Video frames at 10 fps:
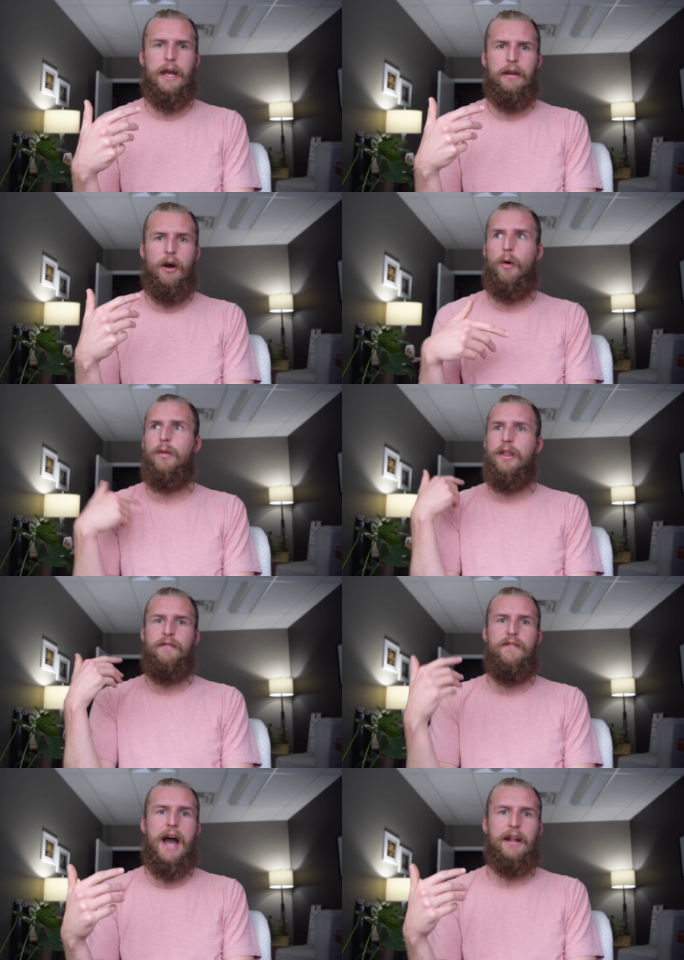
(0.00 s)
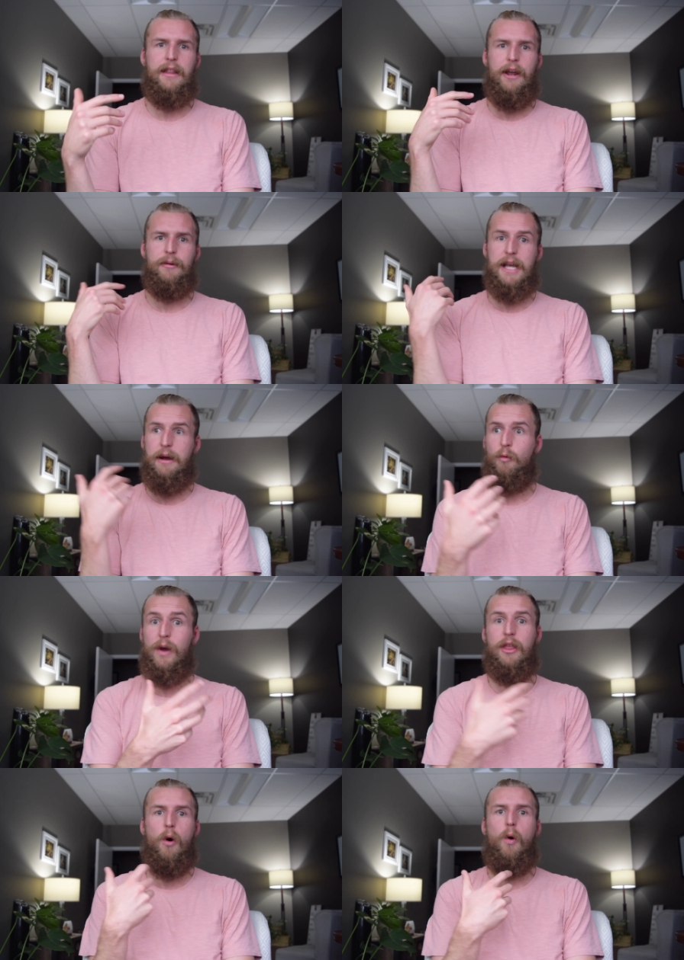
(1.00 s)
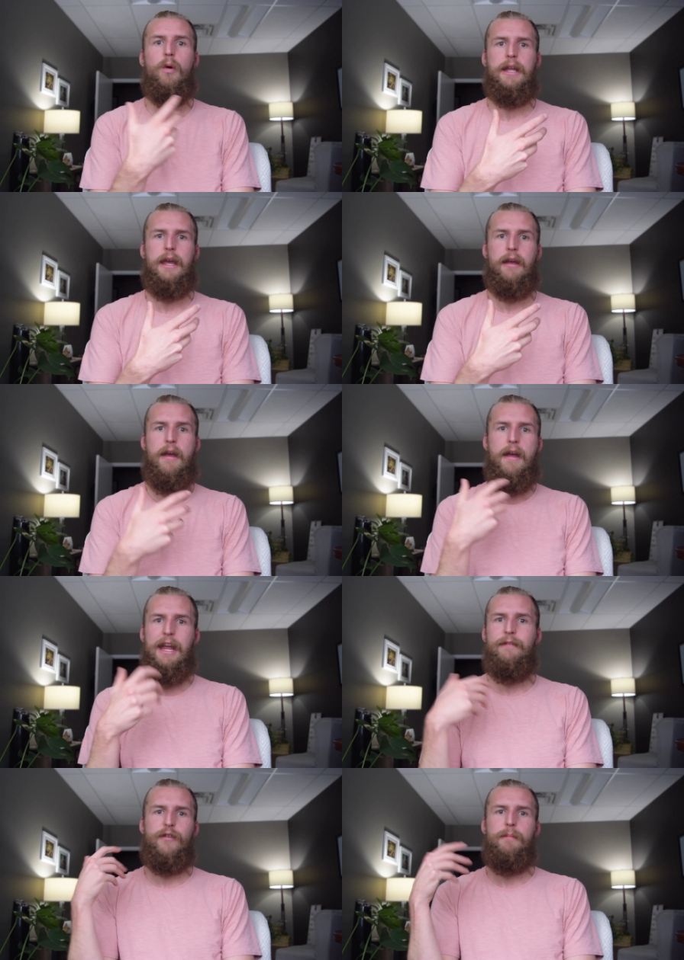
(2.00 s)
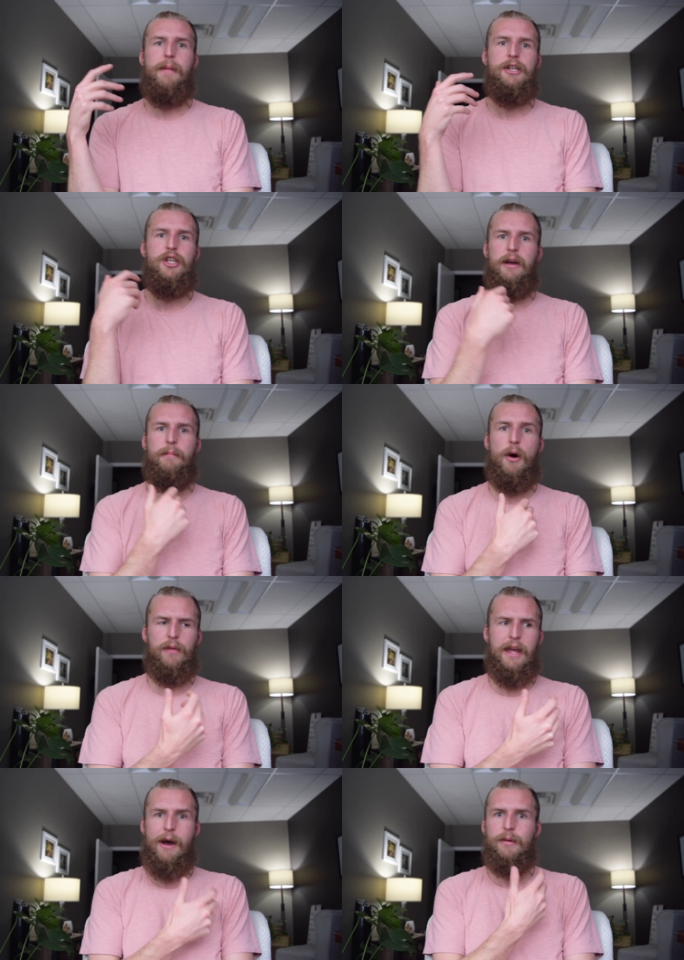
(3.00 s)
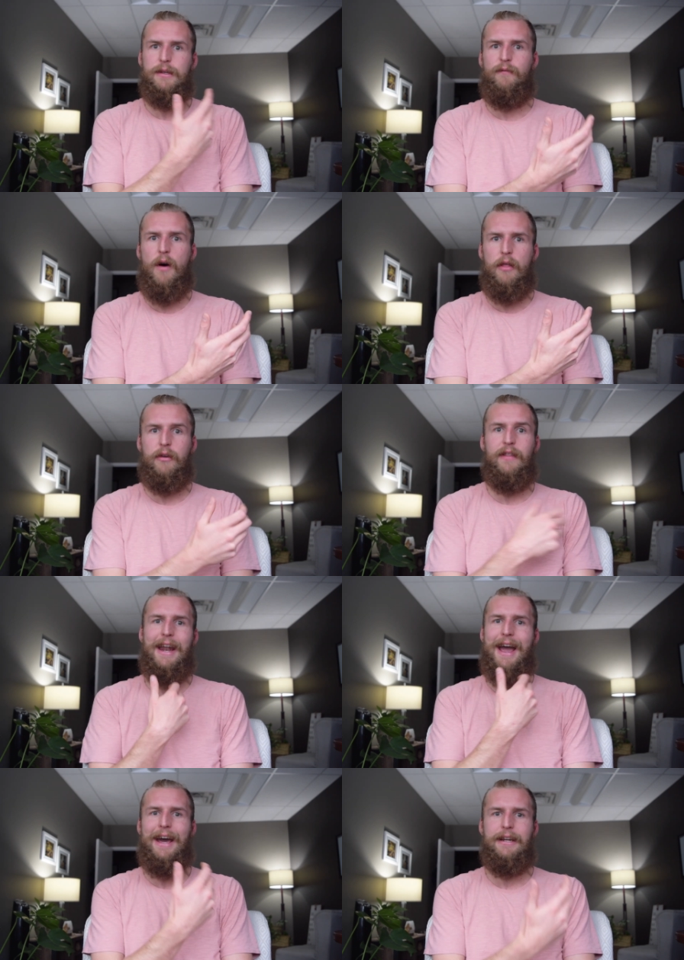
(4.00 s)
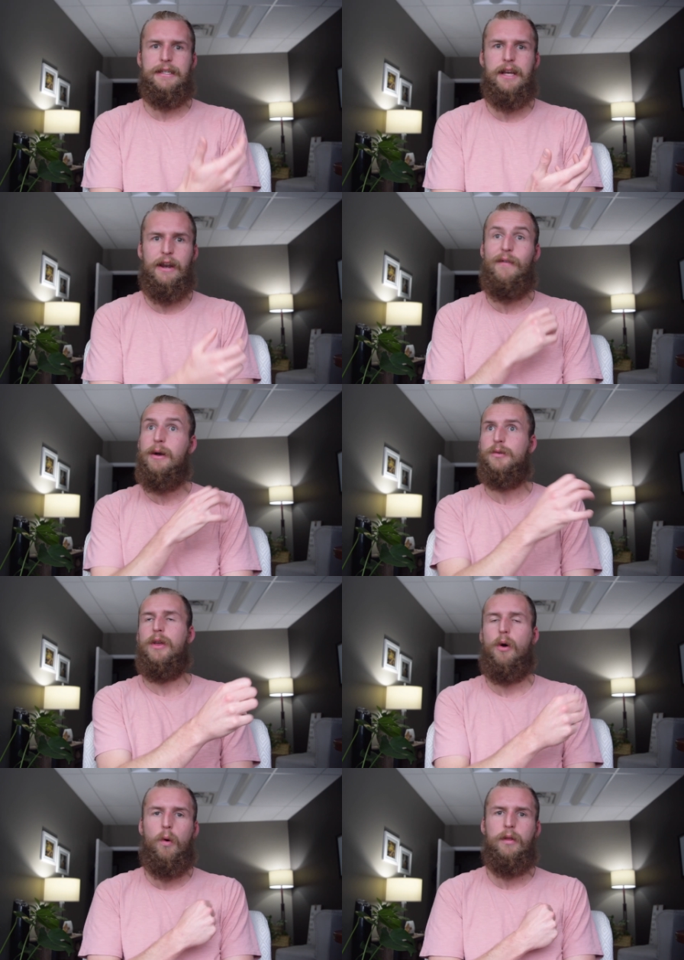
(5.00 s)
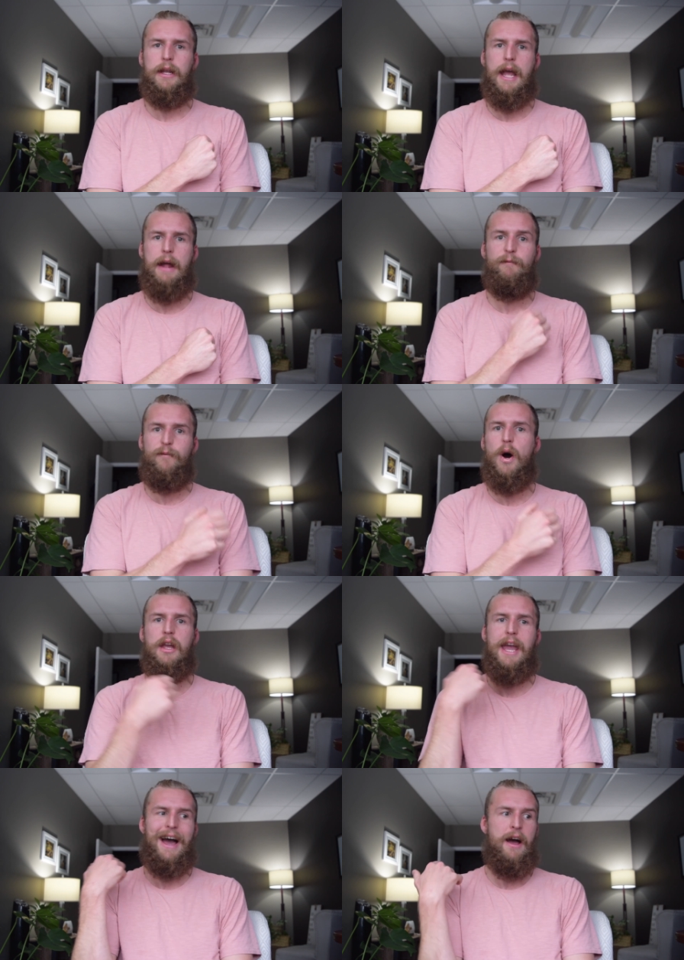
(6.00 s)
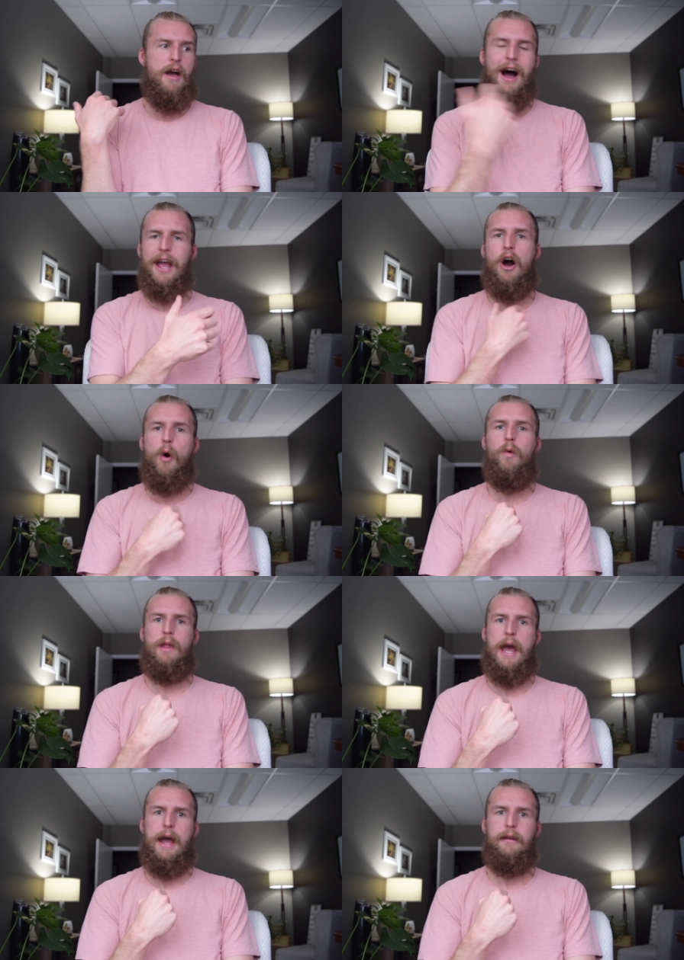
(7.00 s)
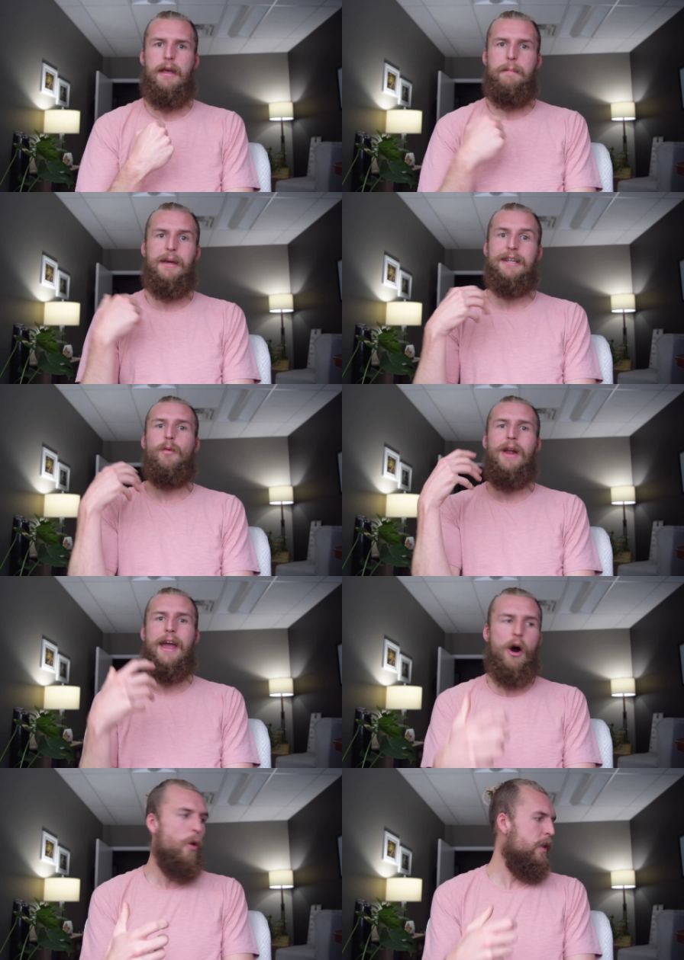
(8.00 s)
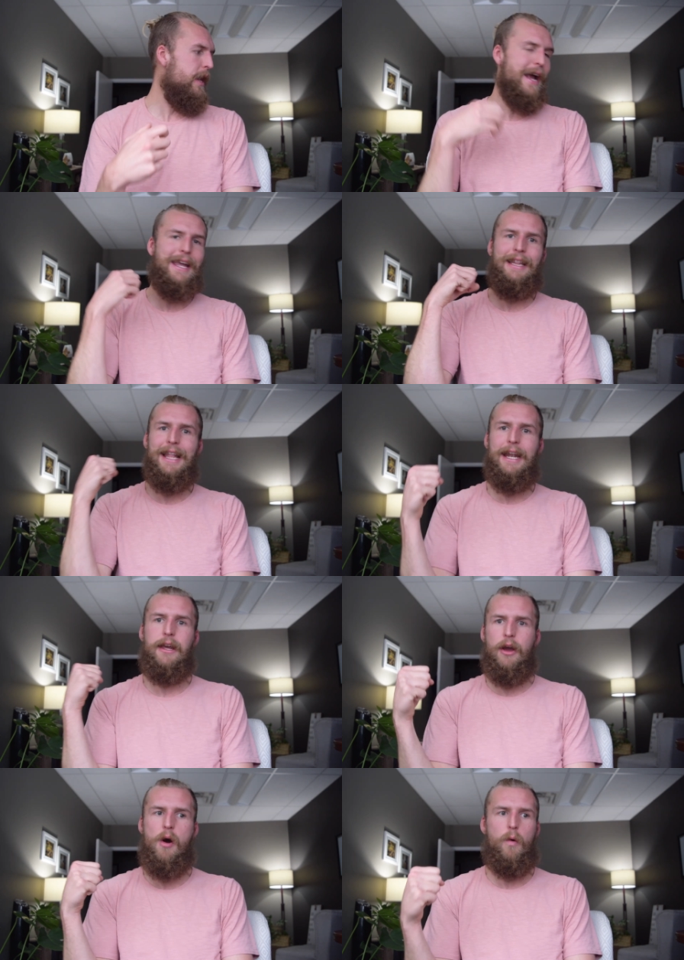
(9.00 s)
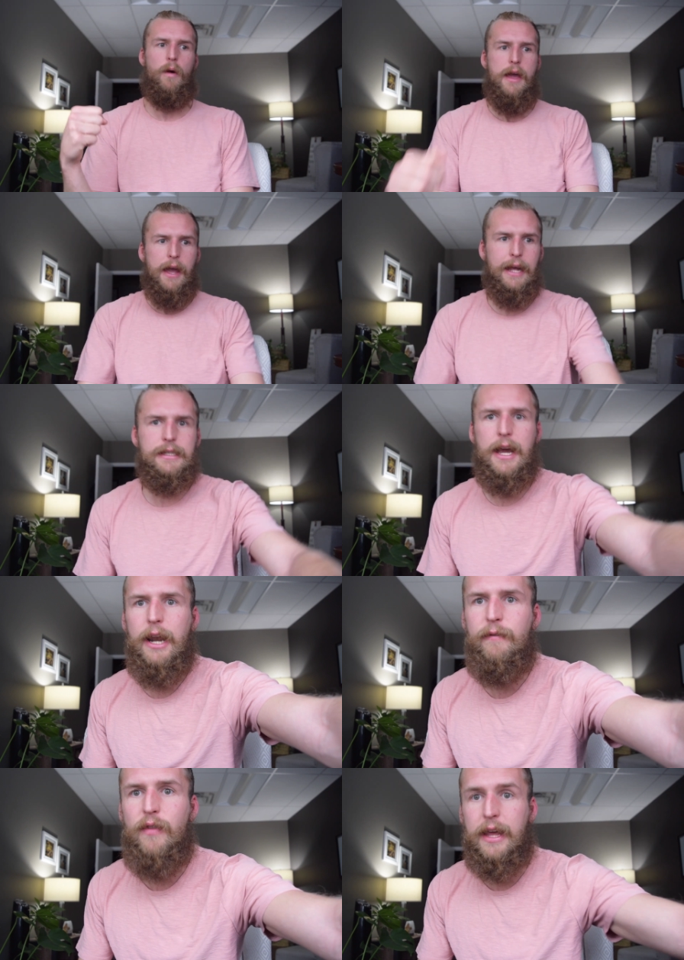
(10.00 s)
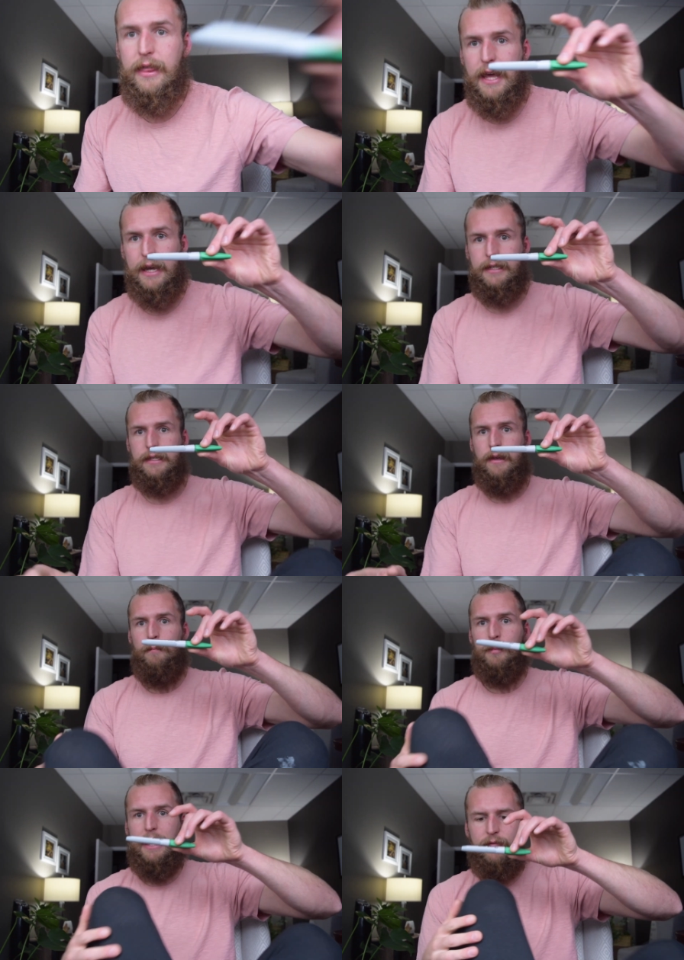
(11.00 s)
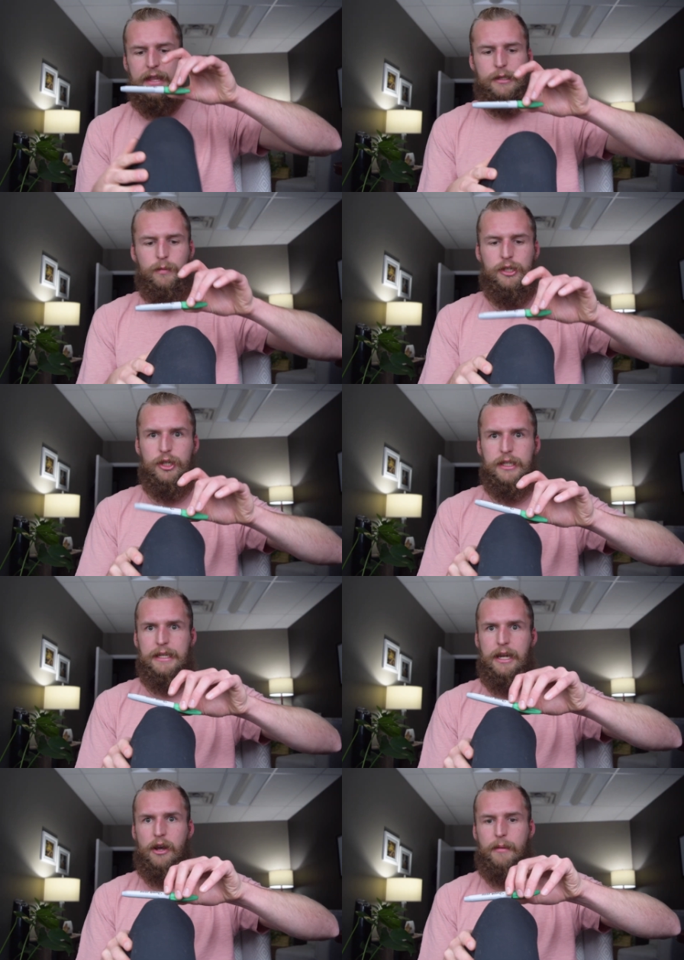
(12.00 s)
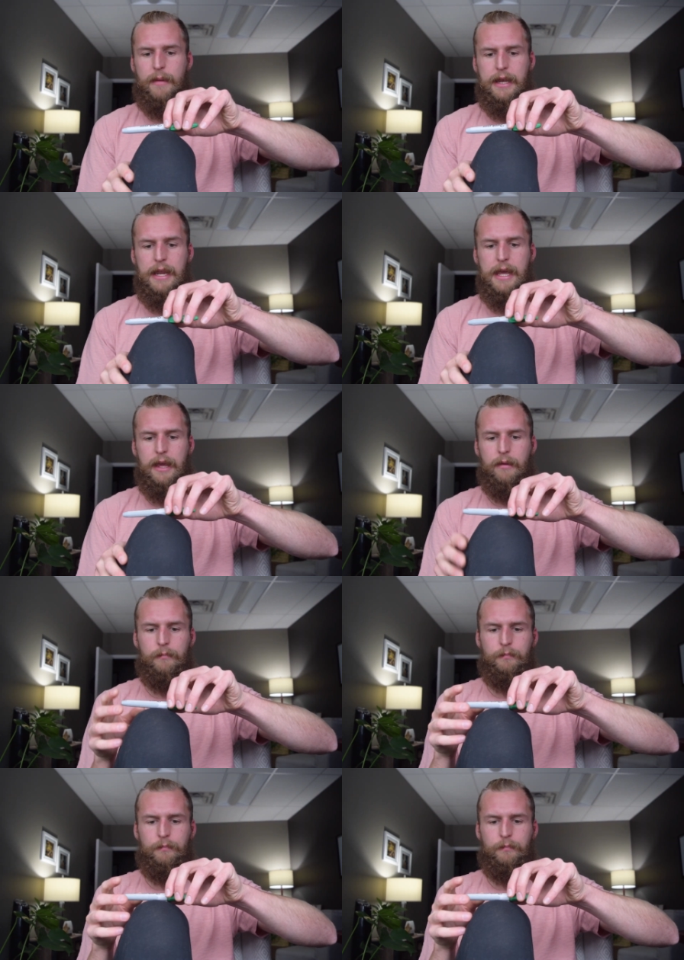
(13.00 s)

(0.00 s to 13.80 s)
it, own the fact that I was withholding information about that I was a father and that I had a son, if I was withholding that, fuck yeah, I own that. Because when I own it, I can let it go. It's kind of like this if this was just sitting on my knee